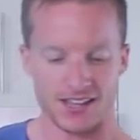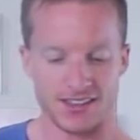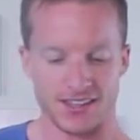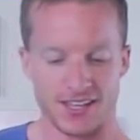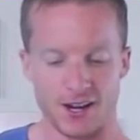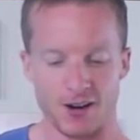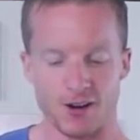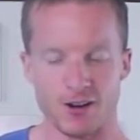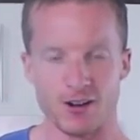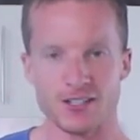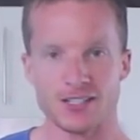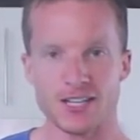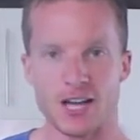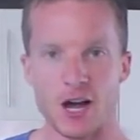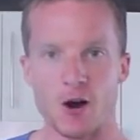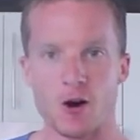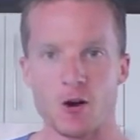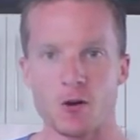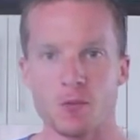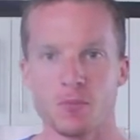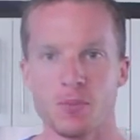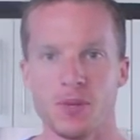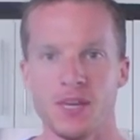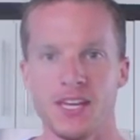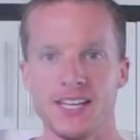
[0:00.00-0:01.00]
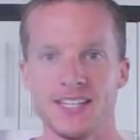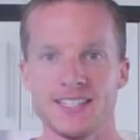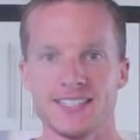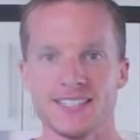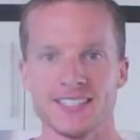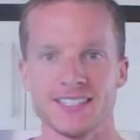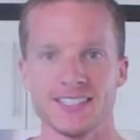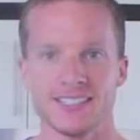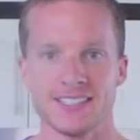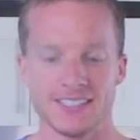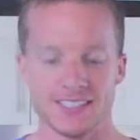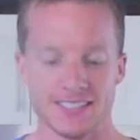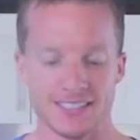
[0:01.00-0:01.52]
There is our
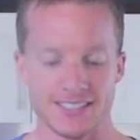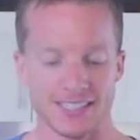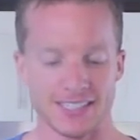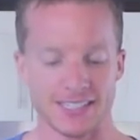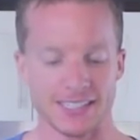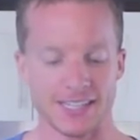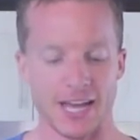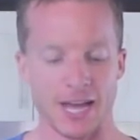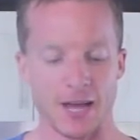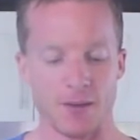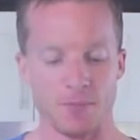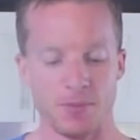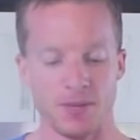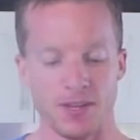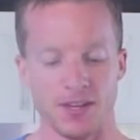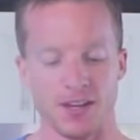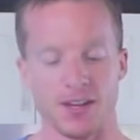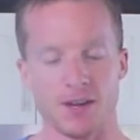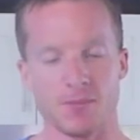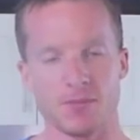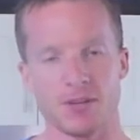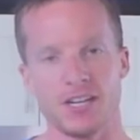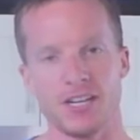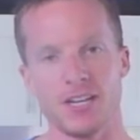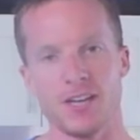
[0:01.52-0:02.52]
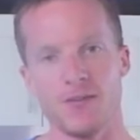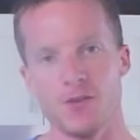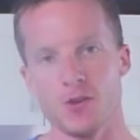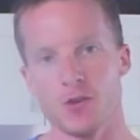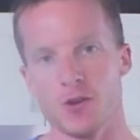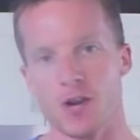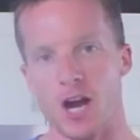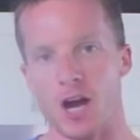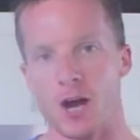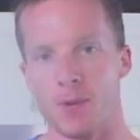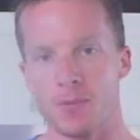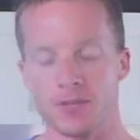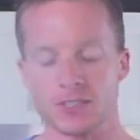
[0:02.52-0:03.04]
pizza tilapia. I'm gonna give you
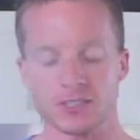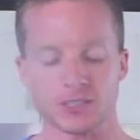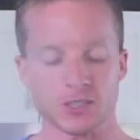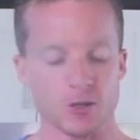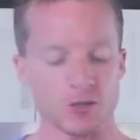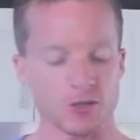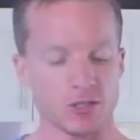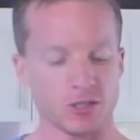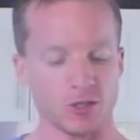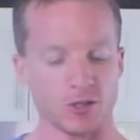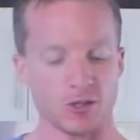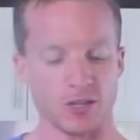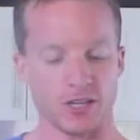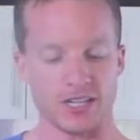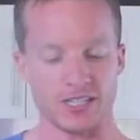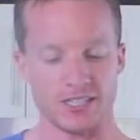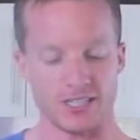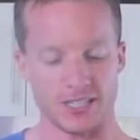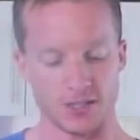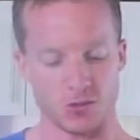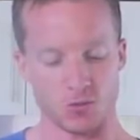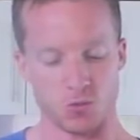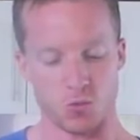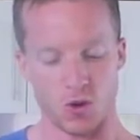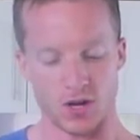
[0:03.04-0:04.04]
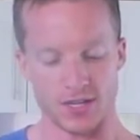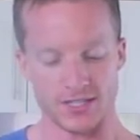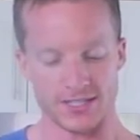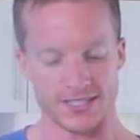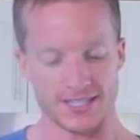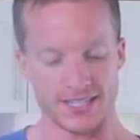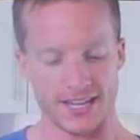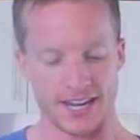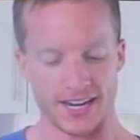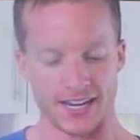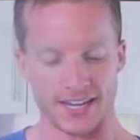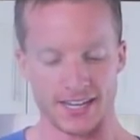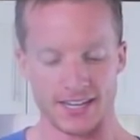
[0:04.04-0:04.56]
an up close look in just 1
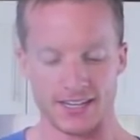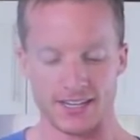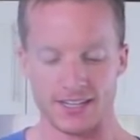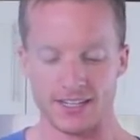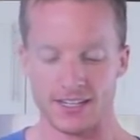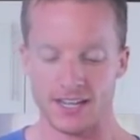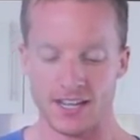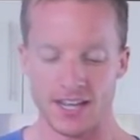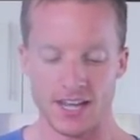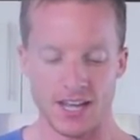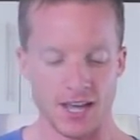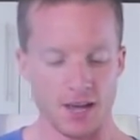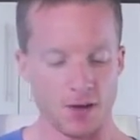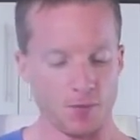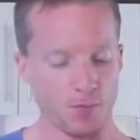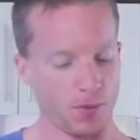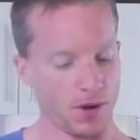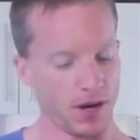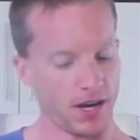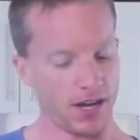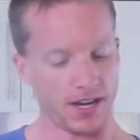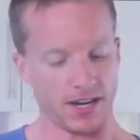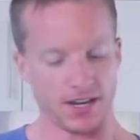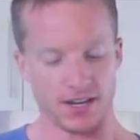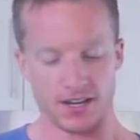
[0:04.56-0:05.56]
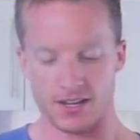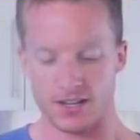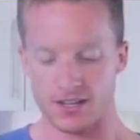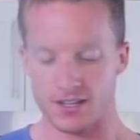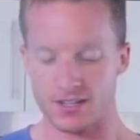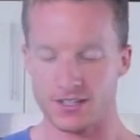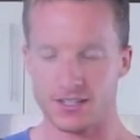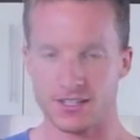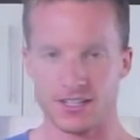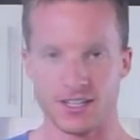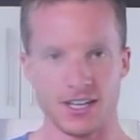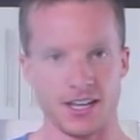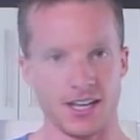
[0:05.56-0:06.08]
second, but
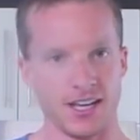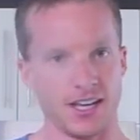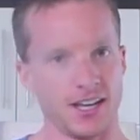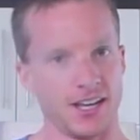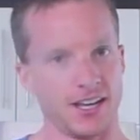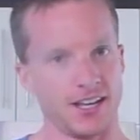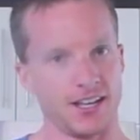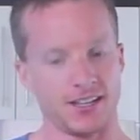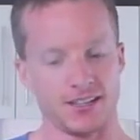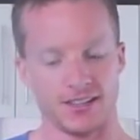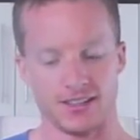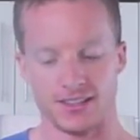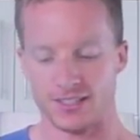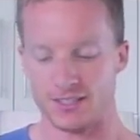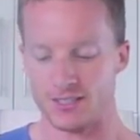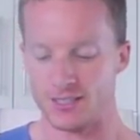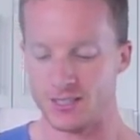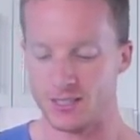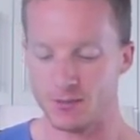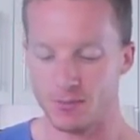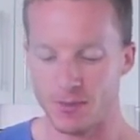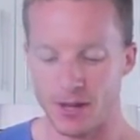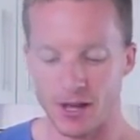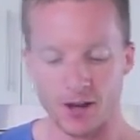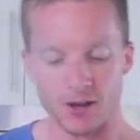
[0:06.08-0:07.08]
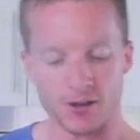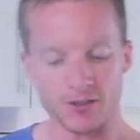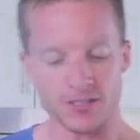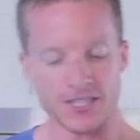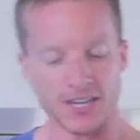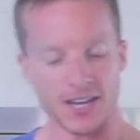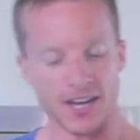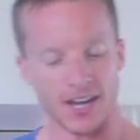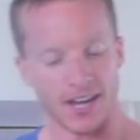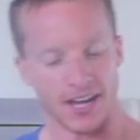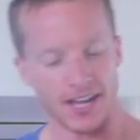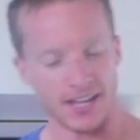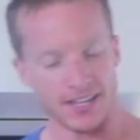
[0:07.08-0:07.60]
the smells,
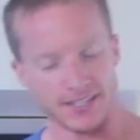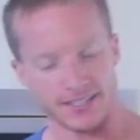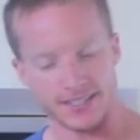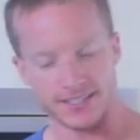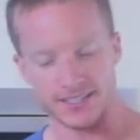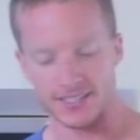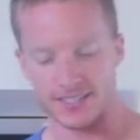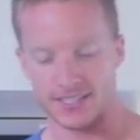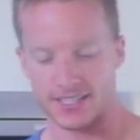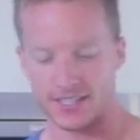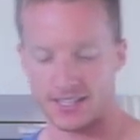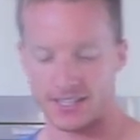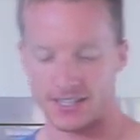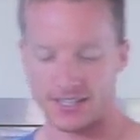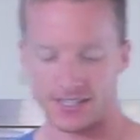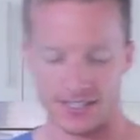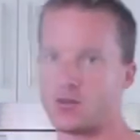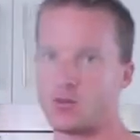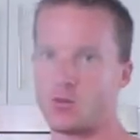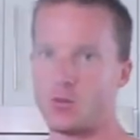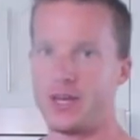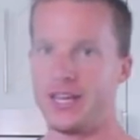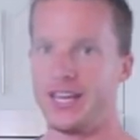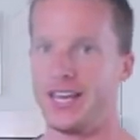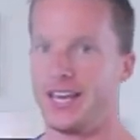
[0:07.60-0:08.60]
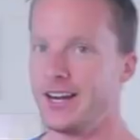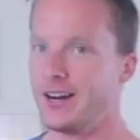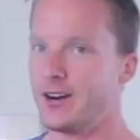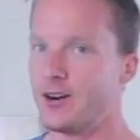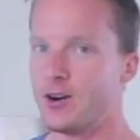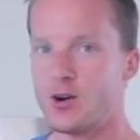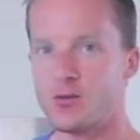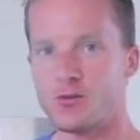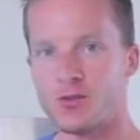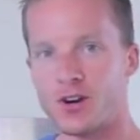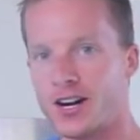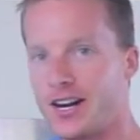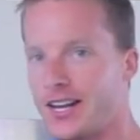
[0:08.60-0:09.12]
guys, we hit a
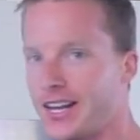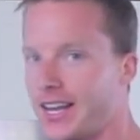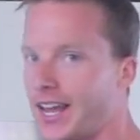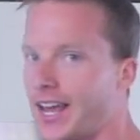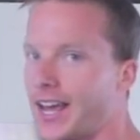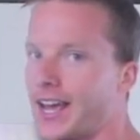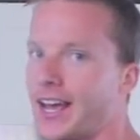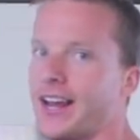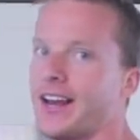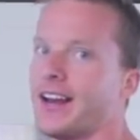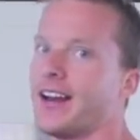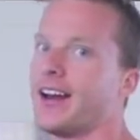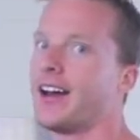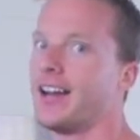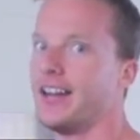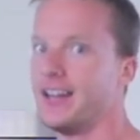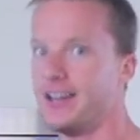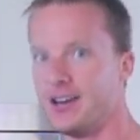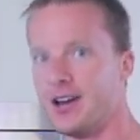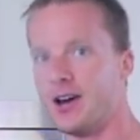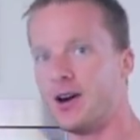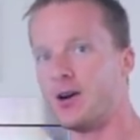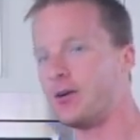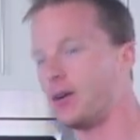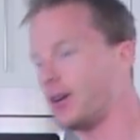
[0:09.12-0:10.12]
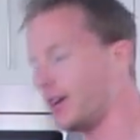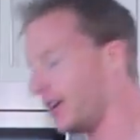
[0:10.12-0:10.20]
home run again, I know